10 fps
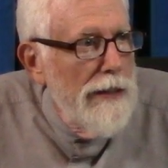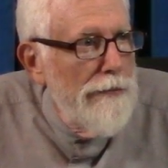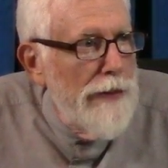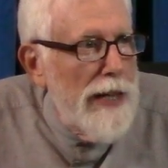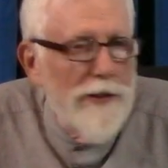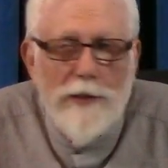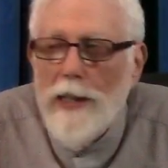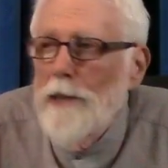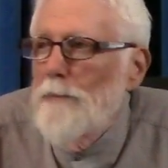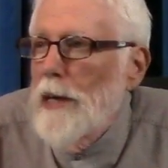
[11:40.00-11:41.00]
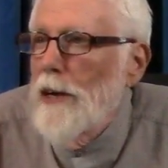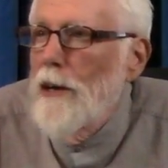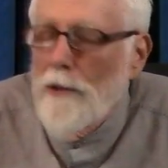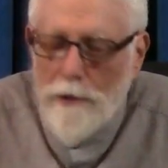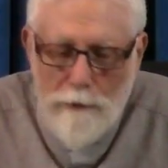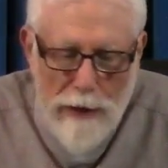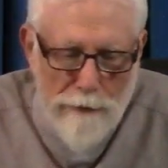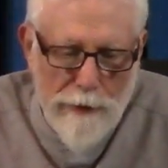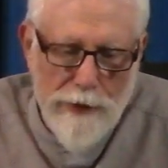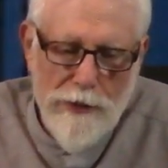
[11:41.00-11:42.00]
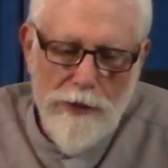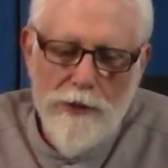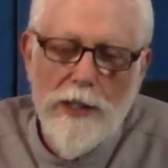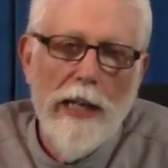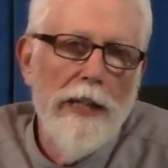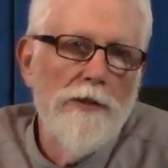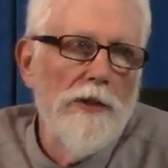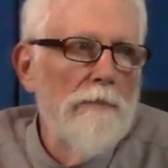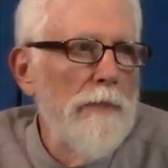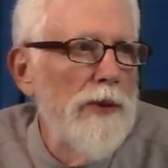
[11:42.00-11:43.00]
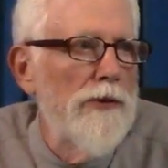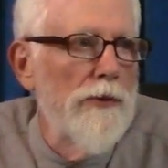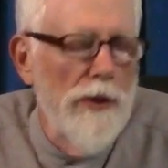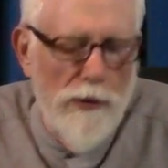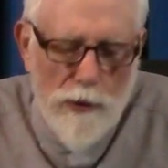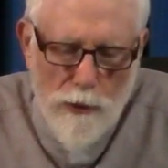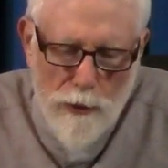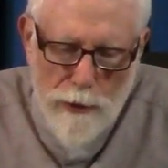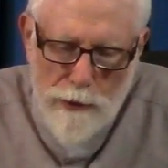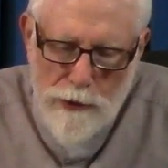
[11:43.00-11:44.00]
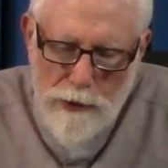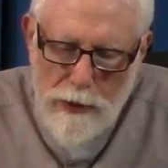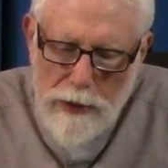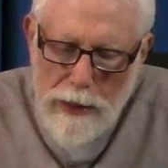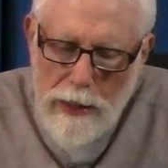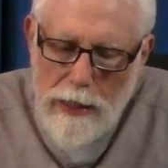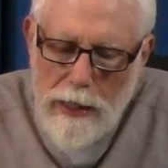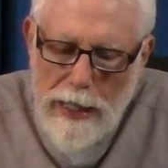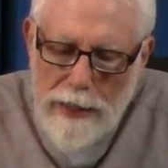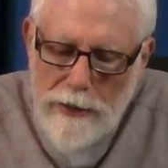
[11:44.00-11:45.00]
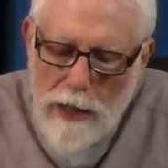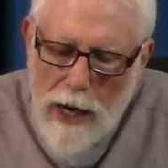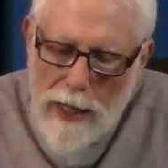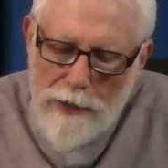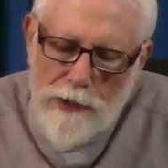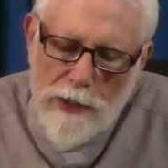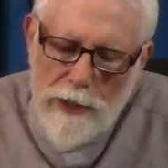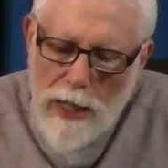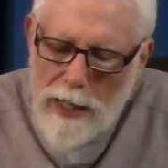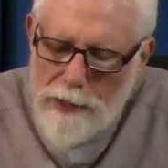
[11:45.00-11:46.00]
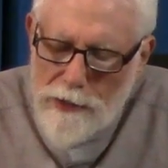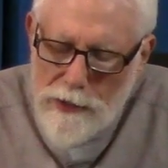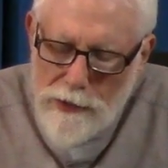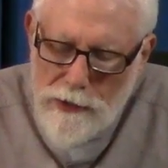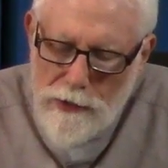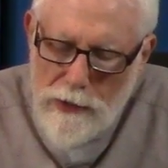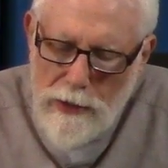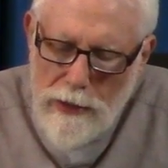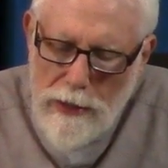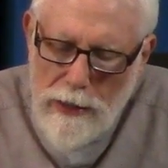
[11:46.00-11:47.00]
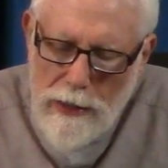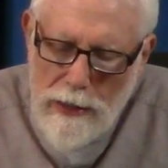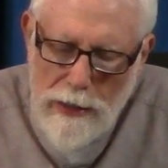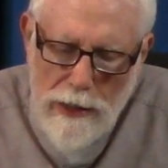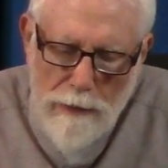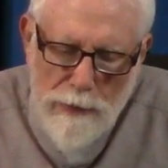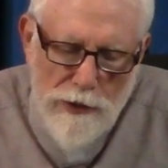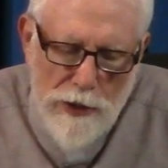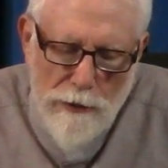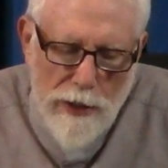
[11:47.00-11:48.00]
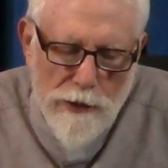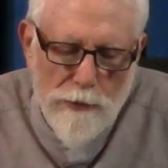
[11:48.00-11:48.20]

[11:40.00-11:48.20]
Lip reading: by all the references to ancient mystery schools and gods and goddesses, mysterious